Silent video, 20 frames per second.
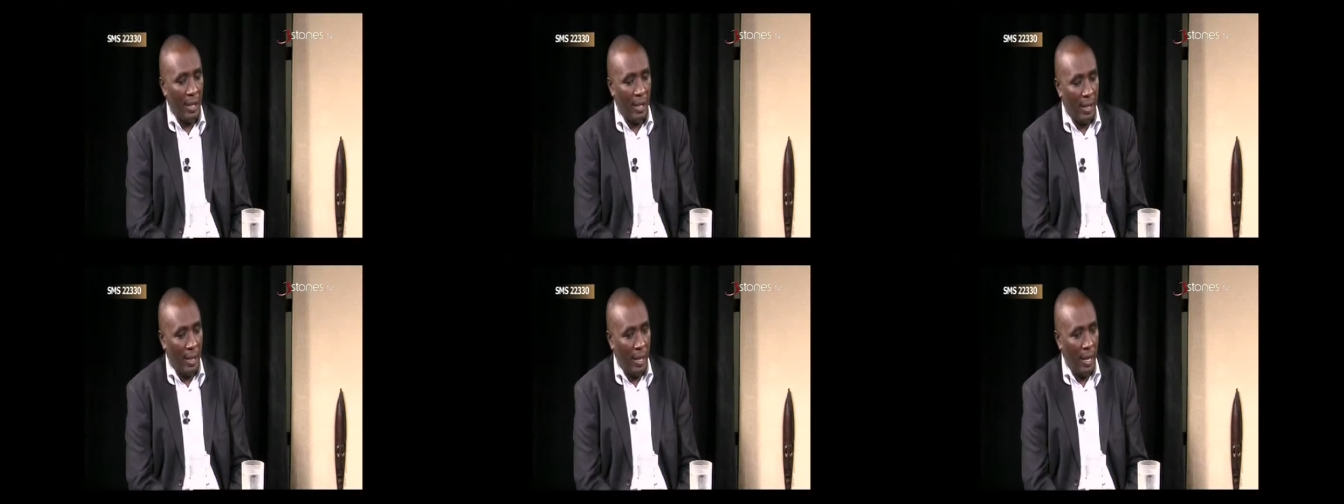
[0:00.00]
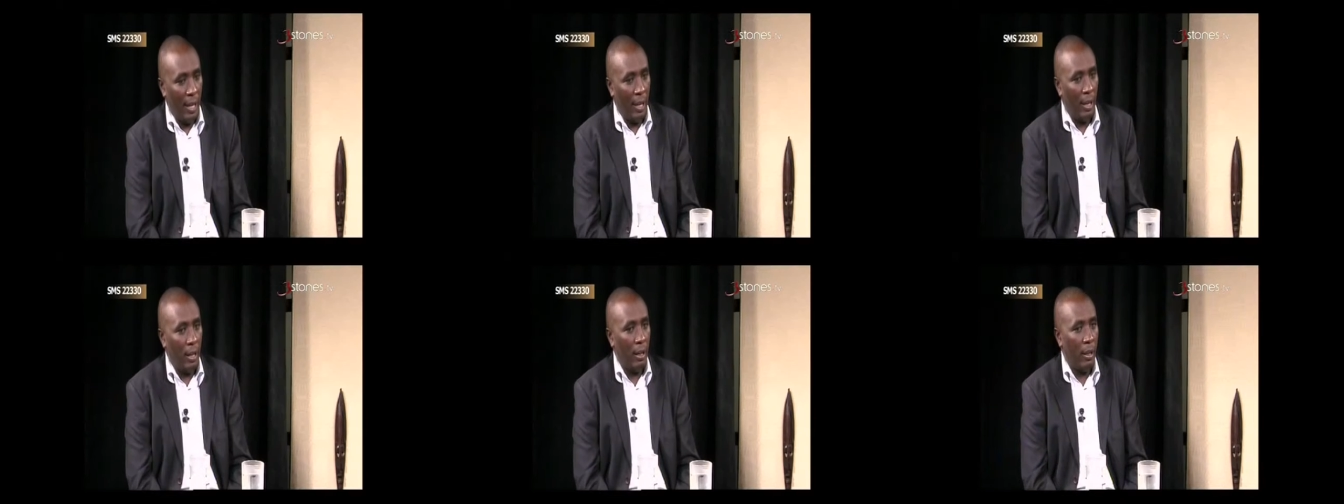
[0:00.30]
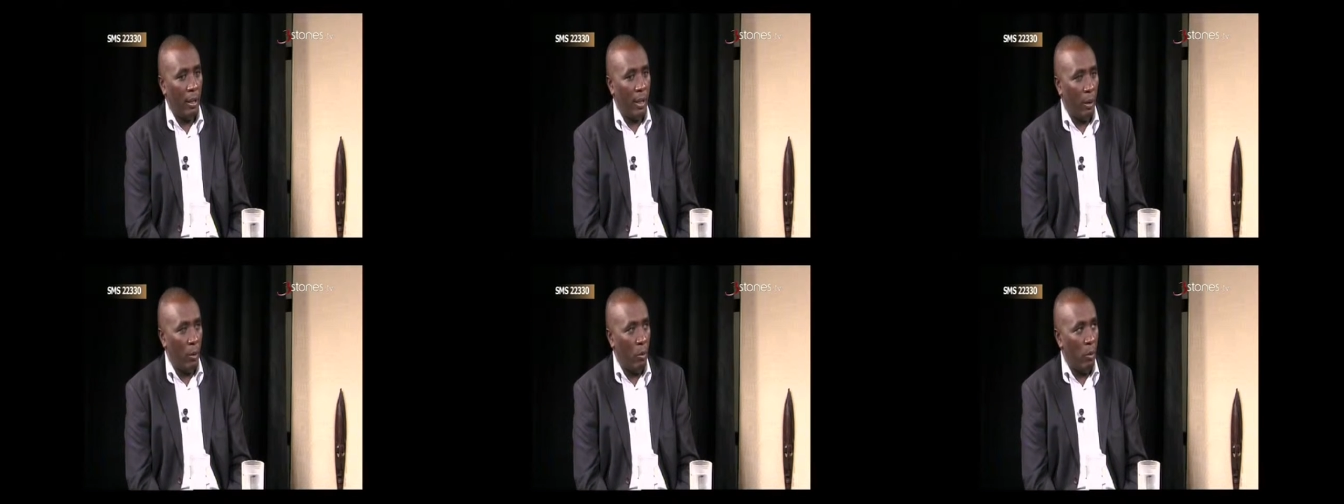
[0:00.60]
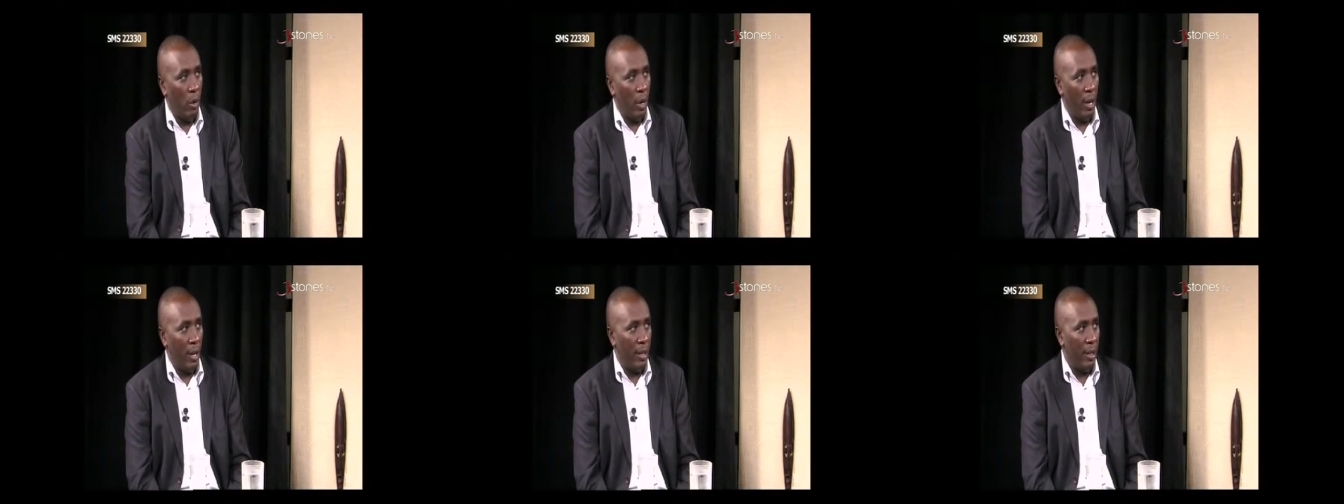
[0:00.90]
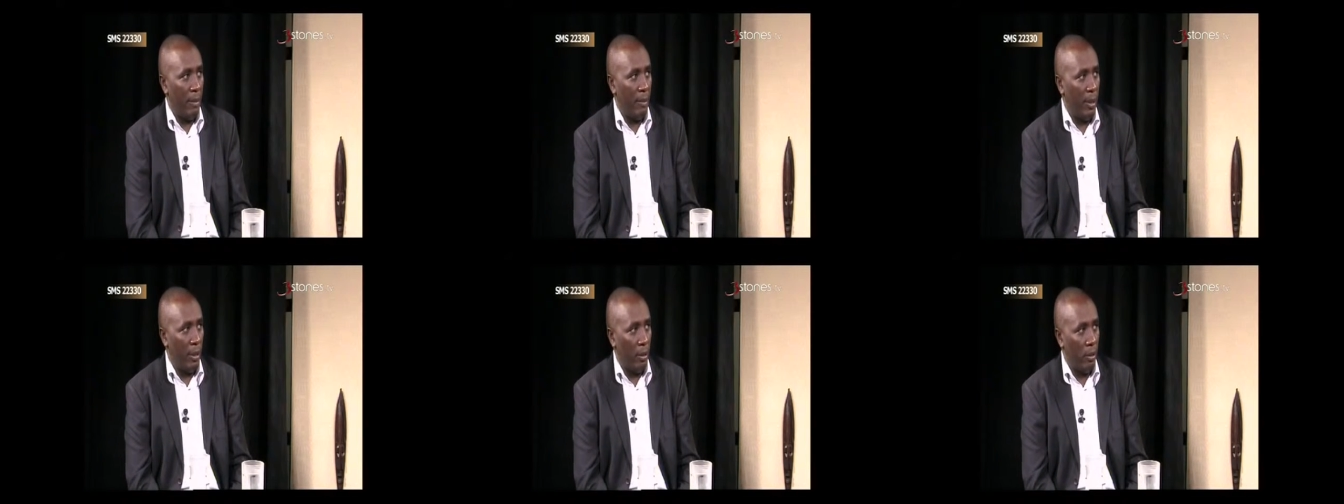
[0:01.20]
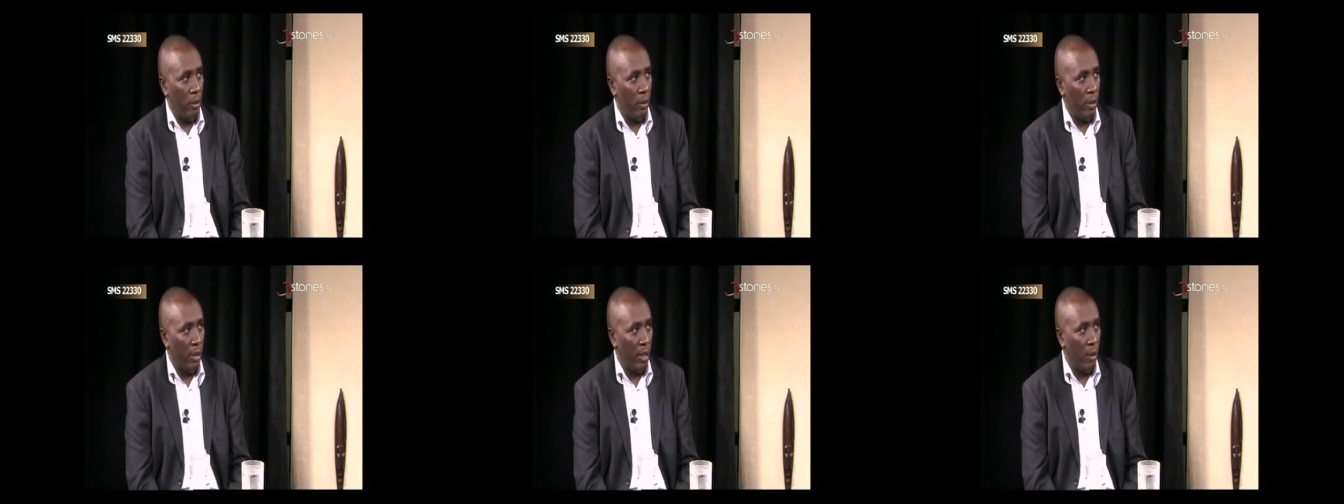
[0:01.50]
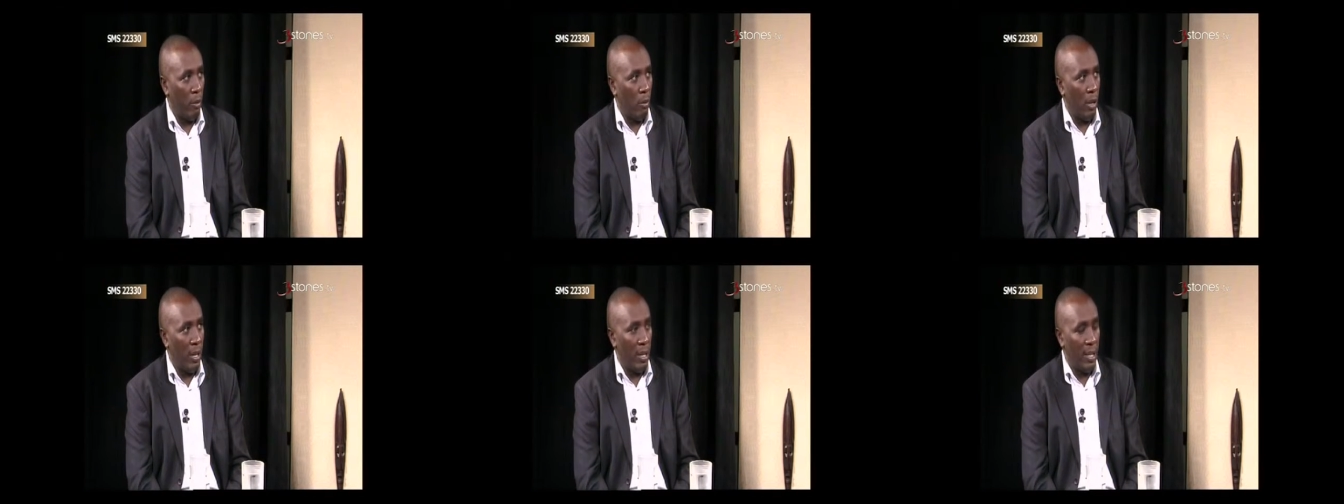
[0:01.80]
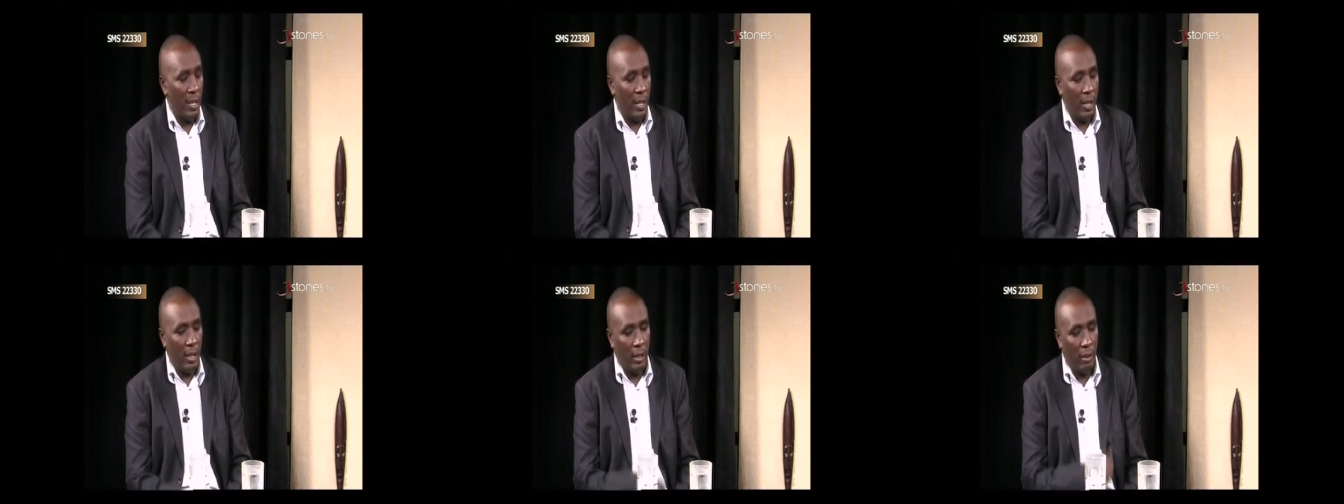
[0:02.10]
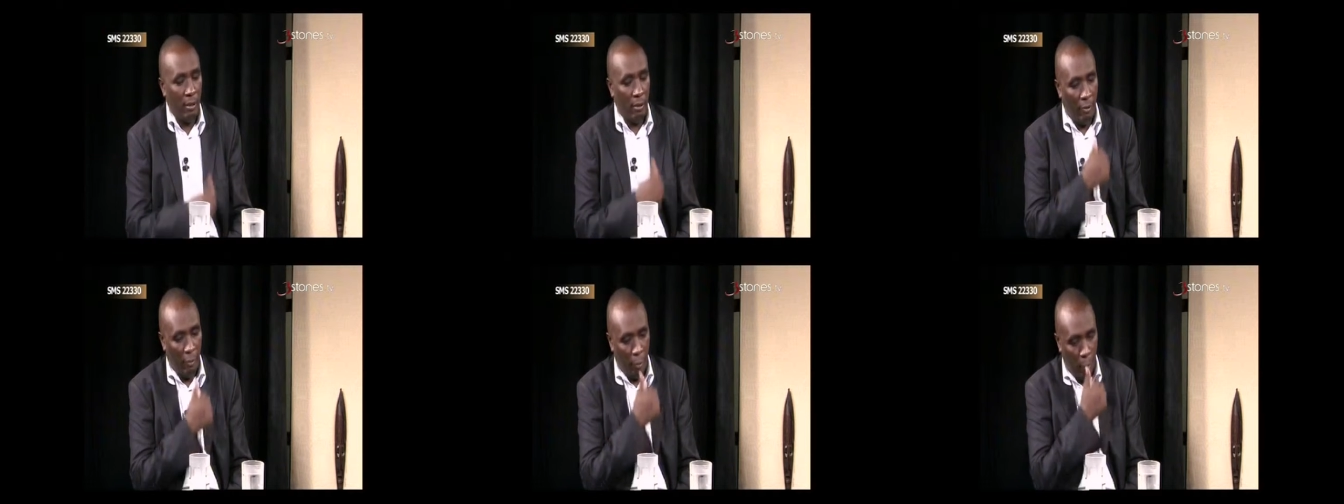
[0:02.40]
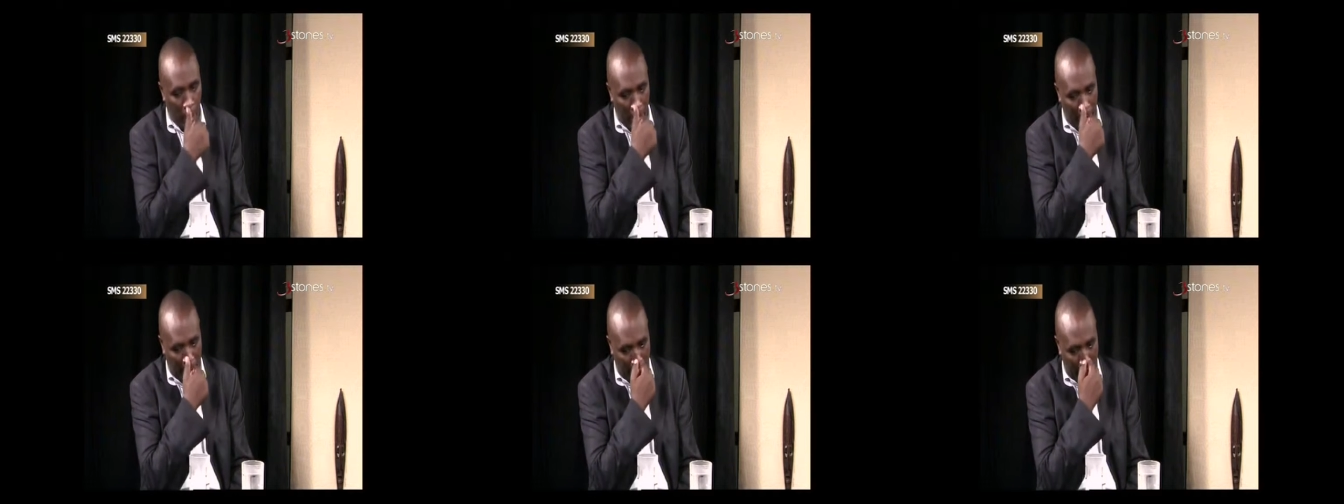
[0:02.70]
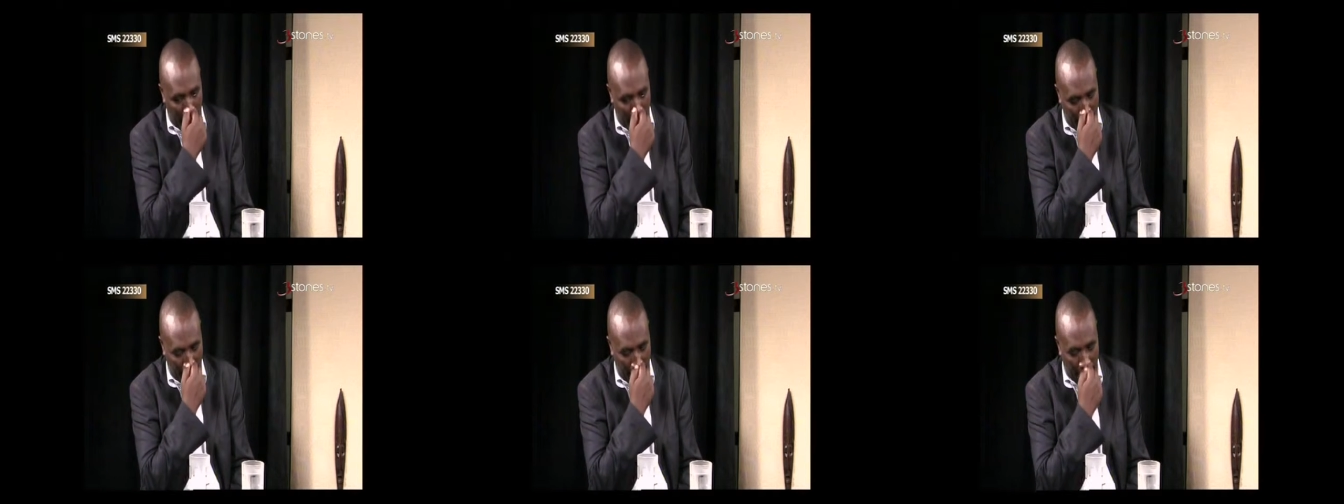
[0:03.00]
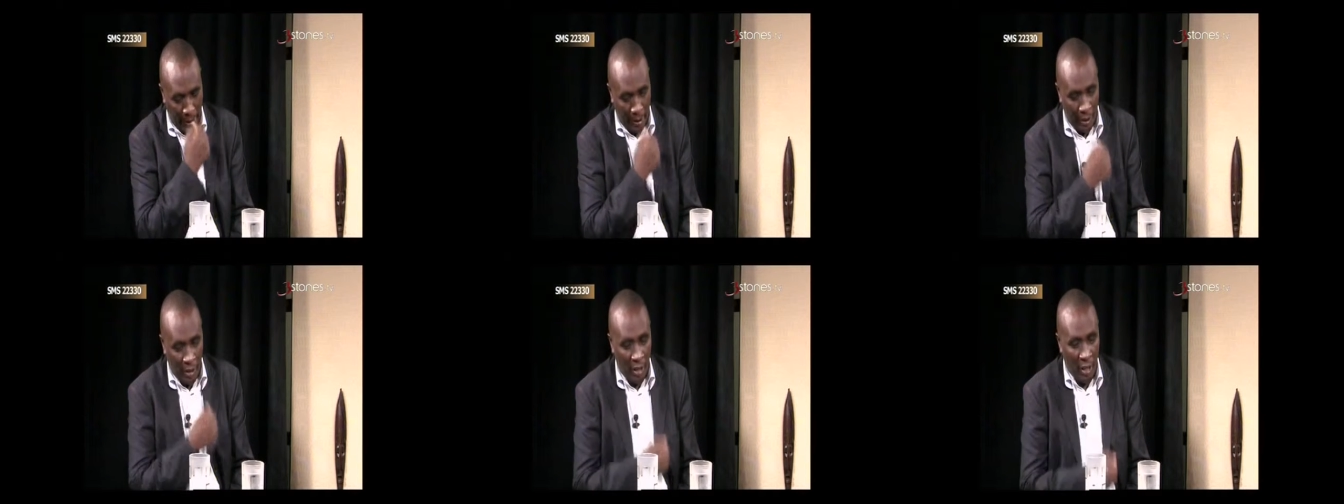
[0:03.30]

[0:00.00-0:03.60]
the quality, but also the quantities of food that they take.